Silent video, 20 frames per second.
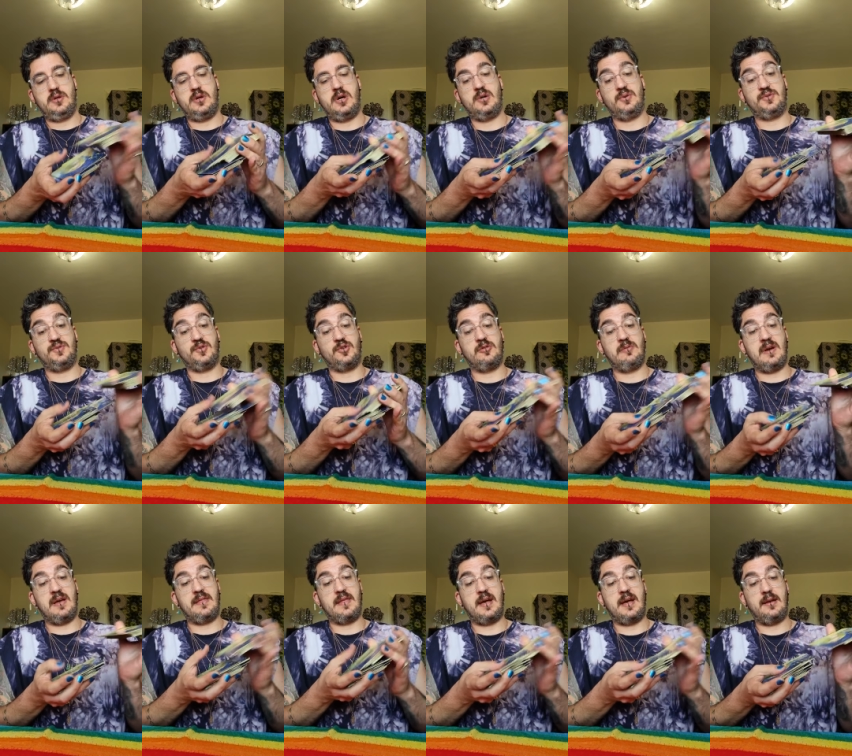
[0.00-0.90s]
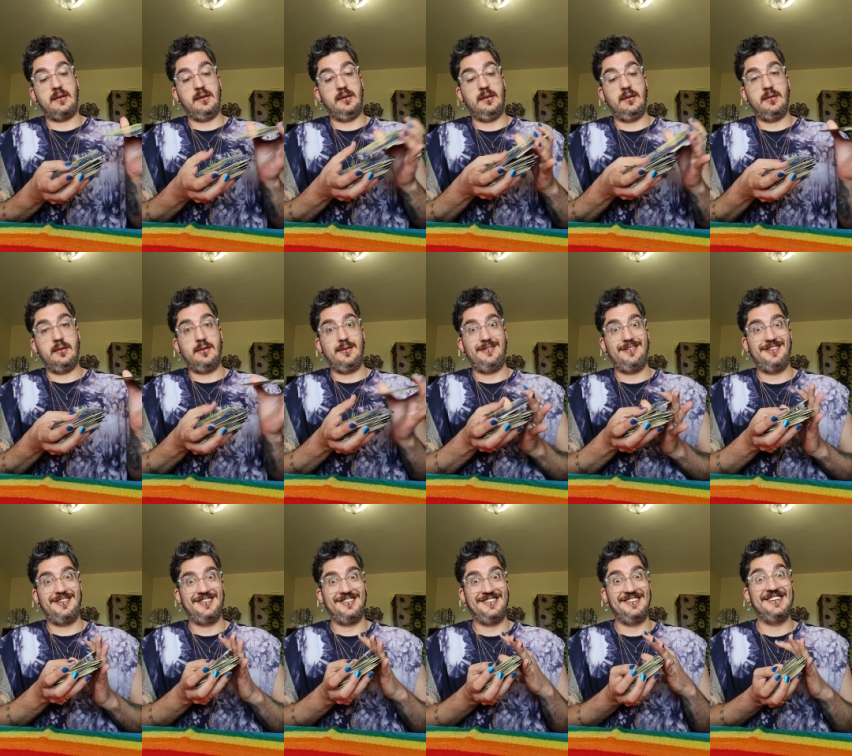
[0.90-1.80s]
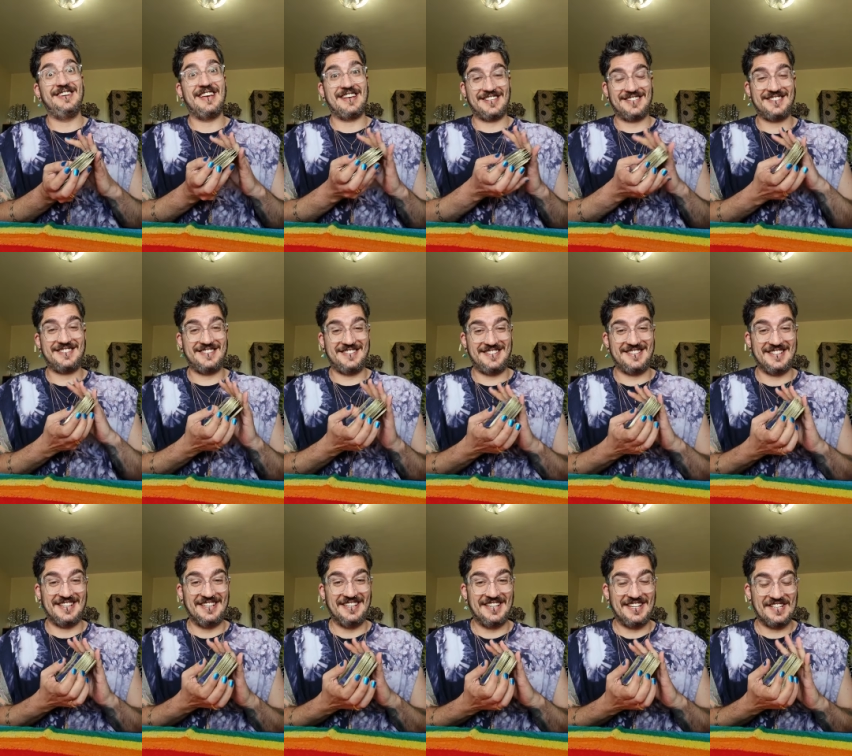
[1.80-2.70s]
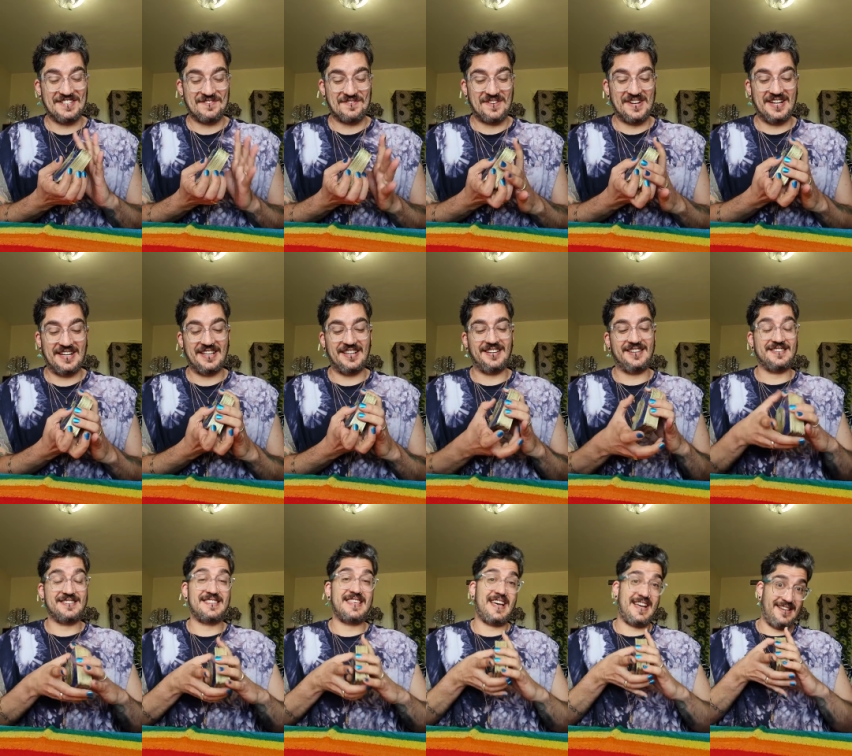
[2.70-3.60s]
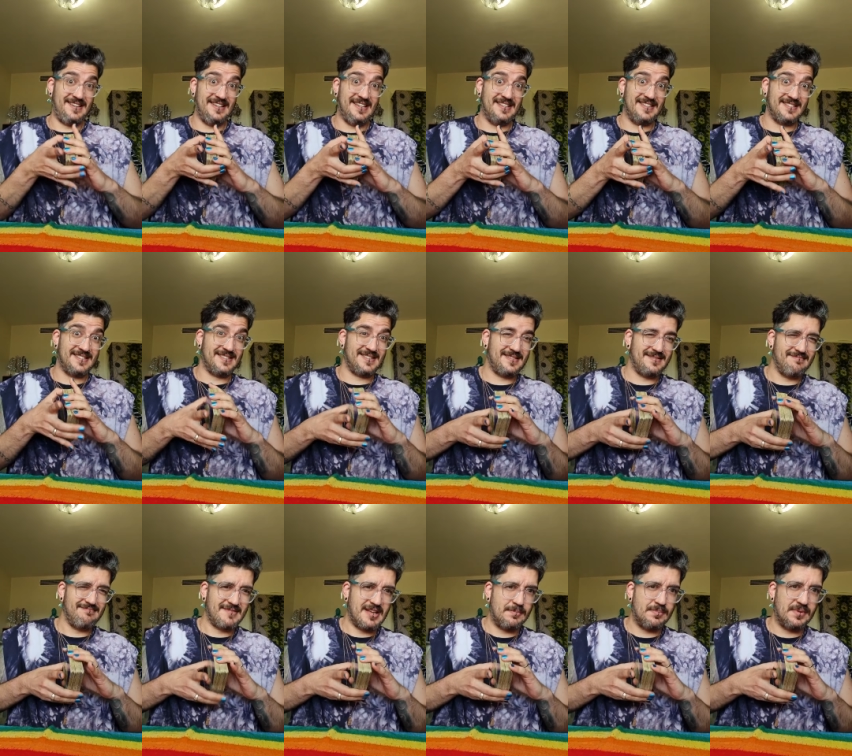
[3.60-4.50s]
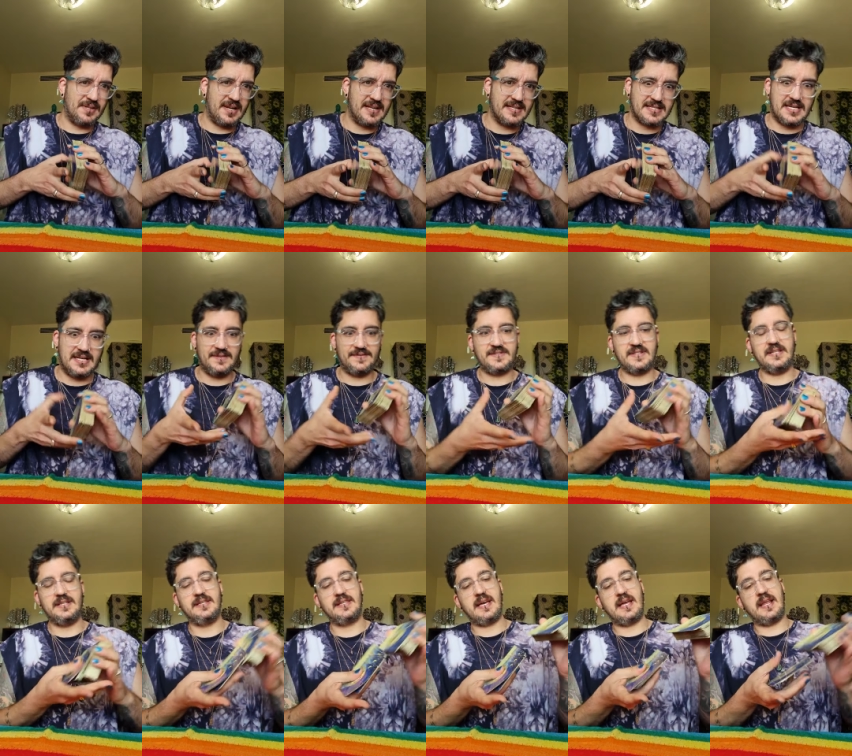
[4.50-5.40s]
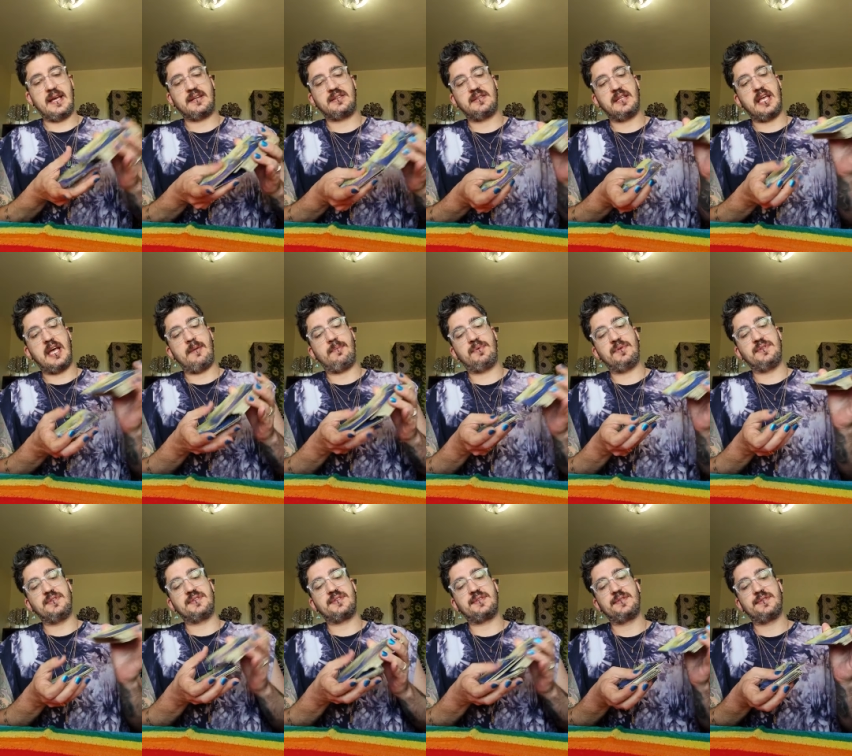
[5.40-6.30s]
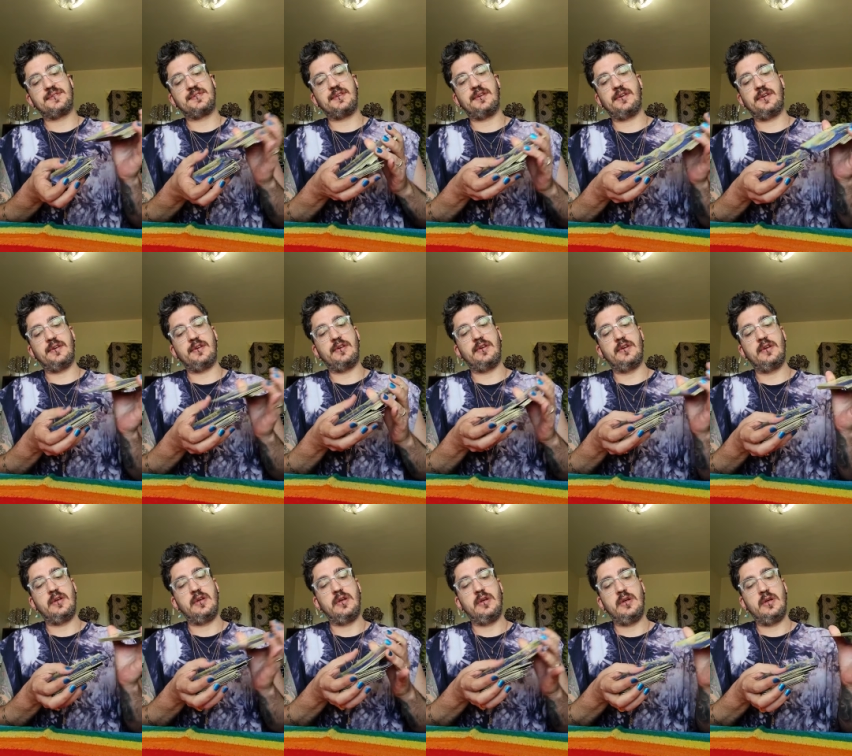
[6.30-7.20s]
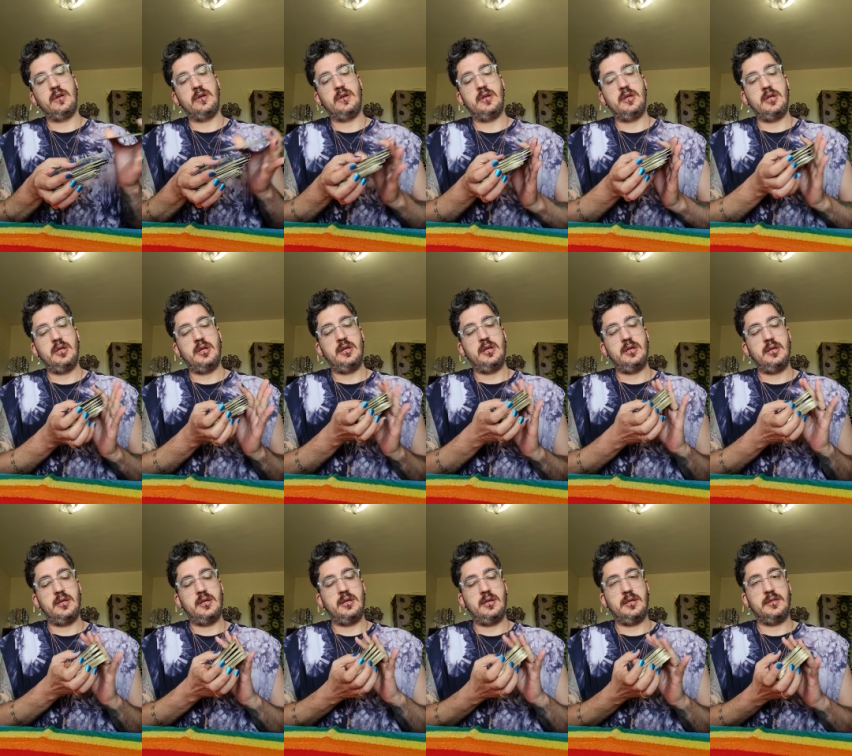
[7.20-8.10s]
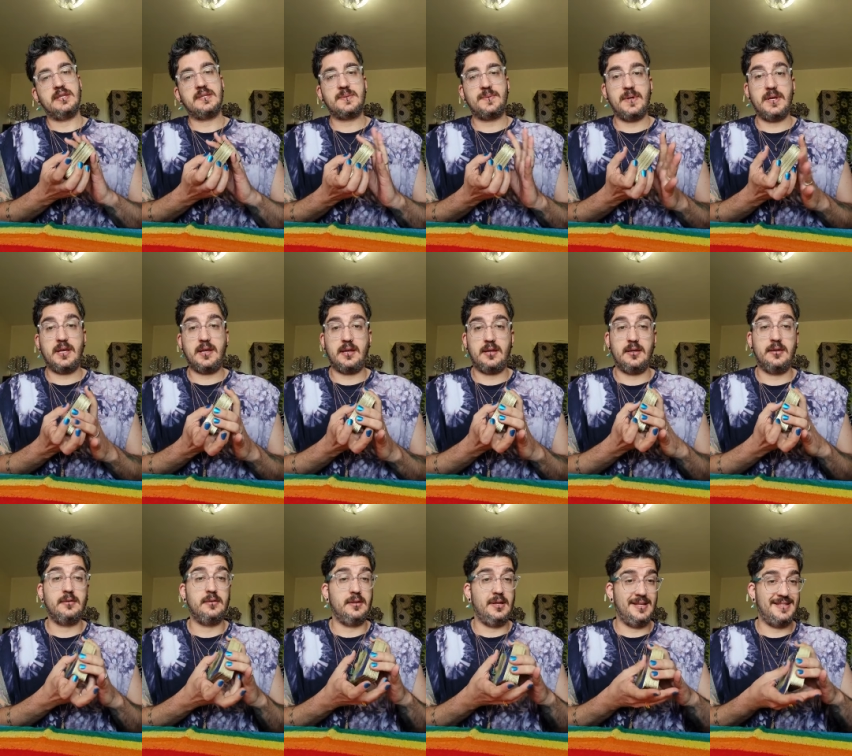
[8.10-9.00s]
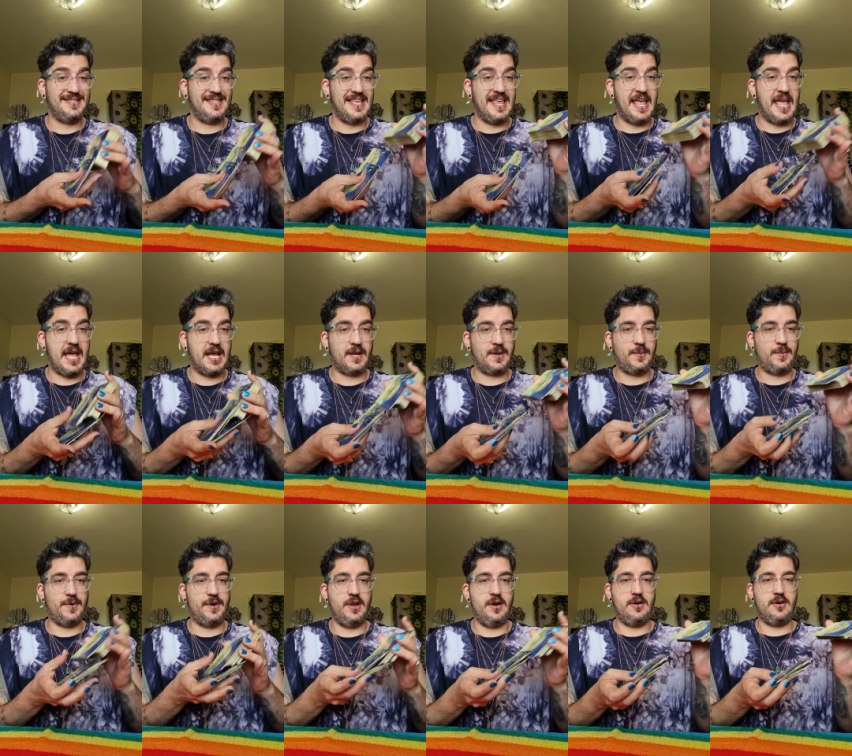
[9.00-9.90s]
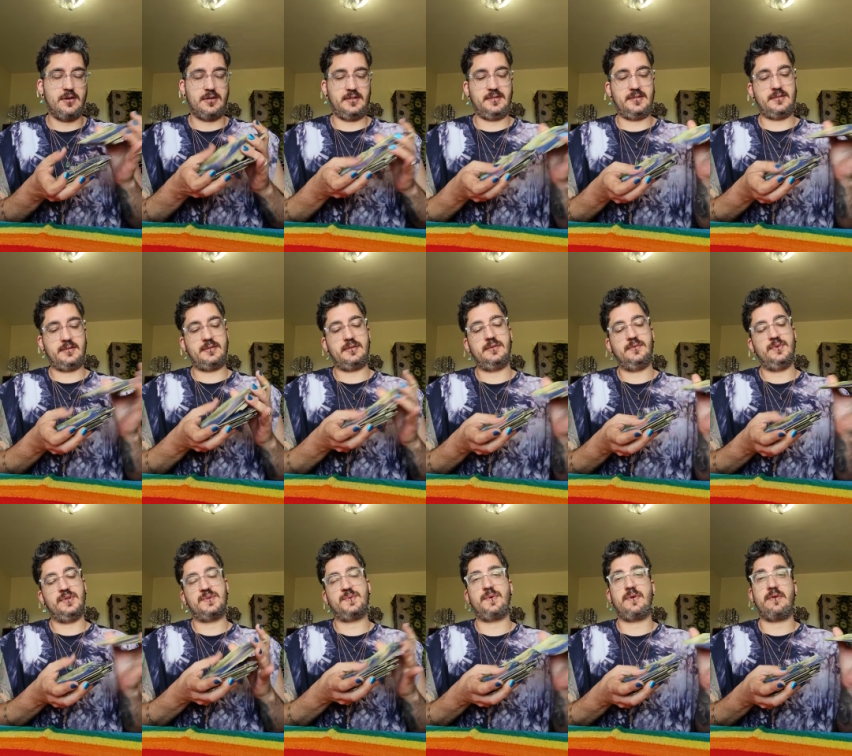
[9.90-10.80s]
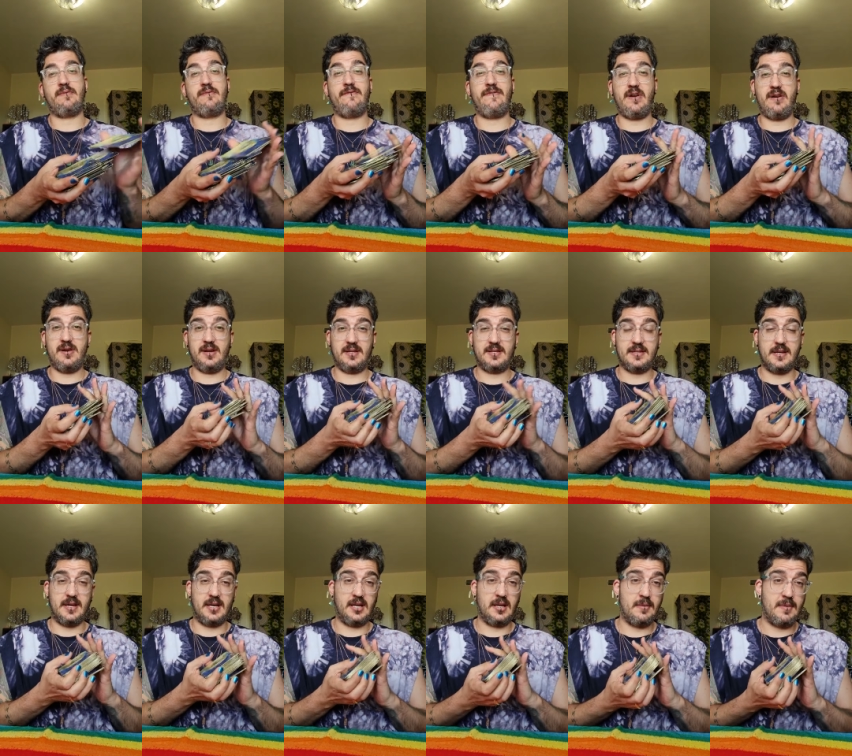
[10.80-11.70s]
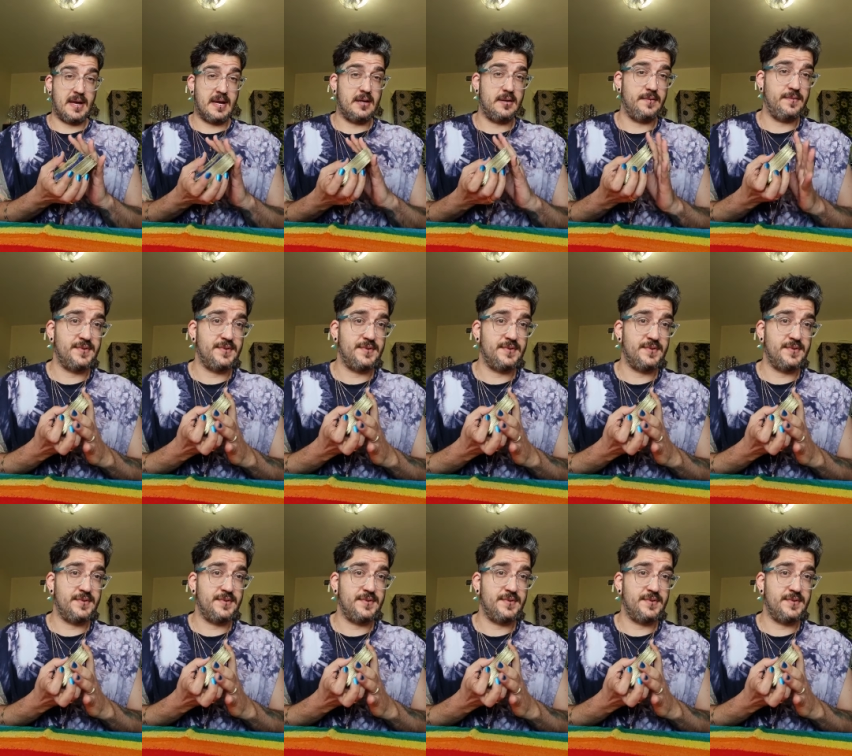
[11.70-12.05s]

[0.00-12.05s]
I'll talk about that in next Sunday's reading because that is a couple of days after that actually happens. So this week, it's the equinox, which we're very excited about.